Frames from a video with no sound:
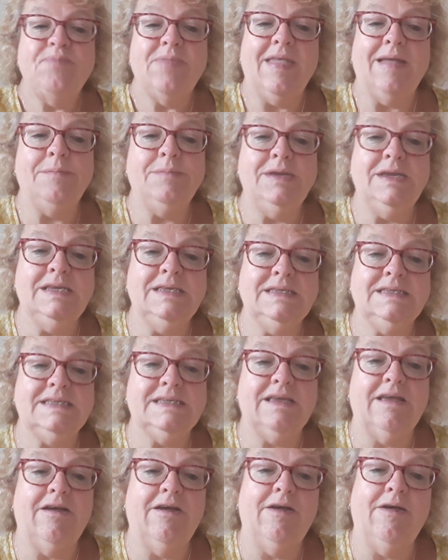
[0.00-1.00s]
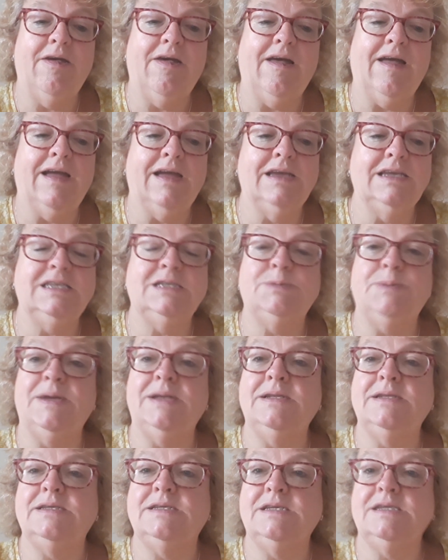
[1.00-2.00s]
That means uh, I
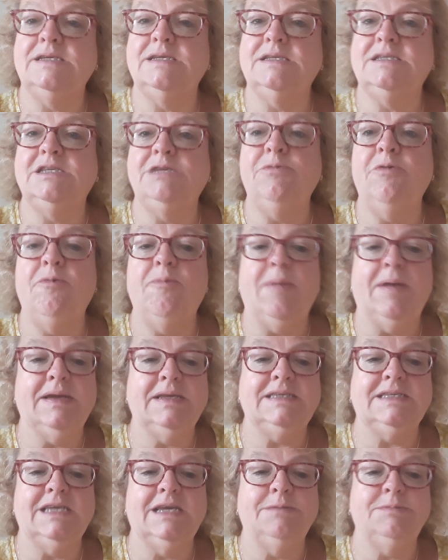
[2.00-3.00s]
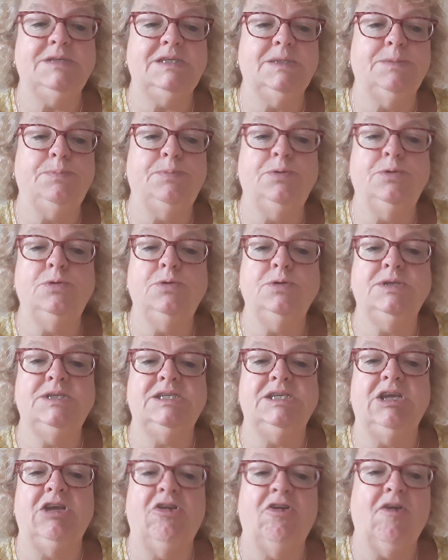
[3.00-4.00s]
spend some of my time
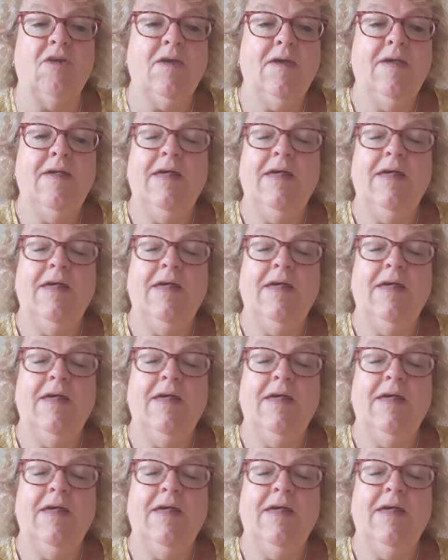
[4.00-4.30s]
supporting